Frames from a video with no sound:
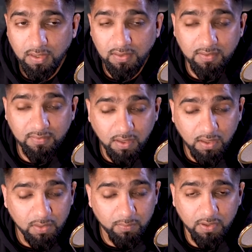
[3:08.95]
And the
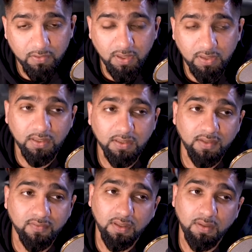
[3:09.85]
Sahaba
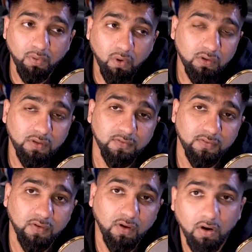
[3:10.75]
recognized the
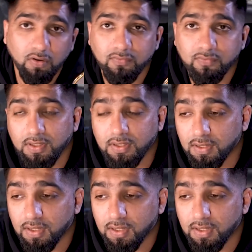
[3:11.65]
importance of